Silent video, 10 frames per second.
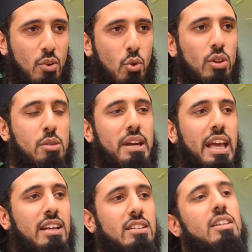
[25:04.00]
Call them
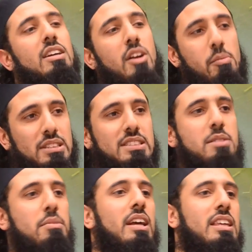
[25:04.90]
again. Come and see
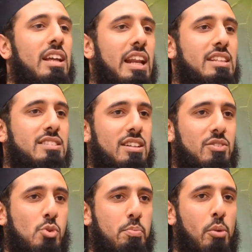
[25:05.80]
me a year later.
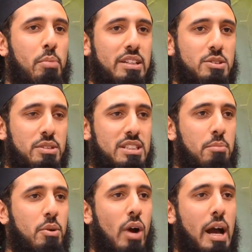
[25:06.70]
Report back to me, tell
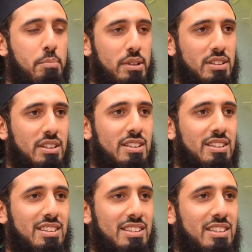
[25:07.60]
me what happened.
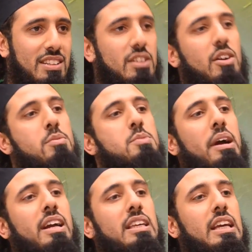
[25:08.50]
Comes
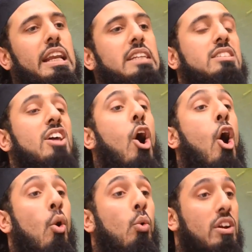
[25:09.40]
back a year later, the
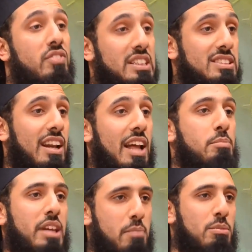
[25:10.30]
whole of his clan
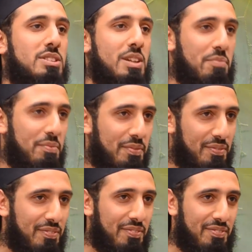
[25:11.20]
became Muslim.
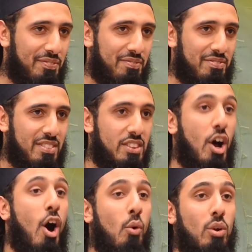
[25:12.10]
The
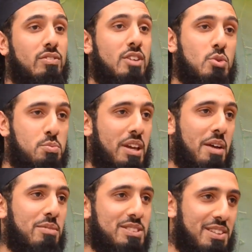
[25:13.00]
whole of those
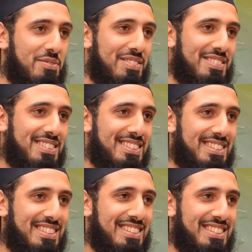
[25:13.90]
became Muslim.
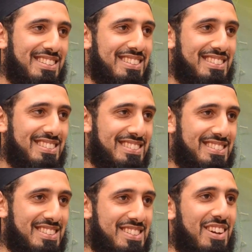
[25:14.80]

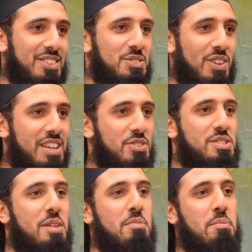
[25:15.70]
He says, Ya Rasulullah, you
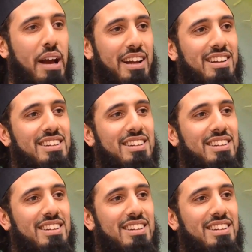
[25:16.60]
sent me back,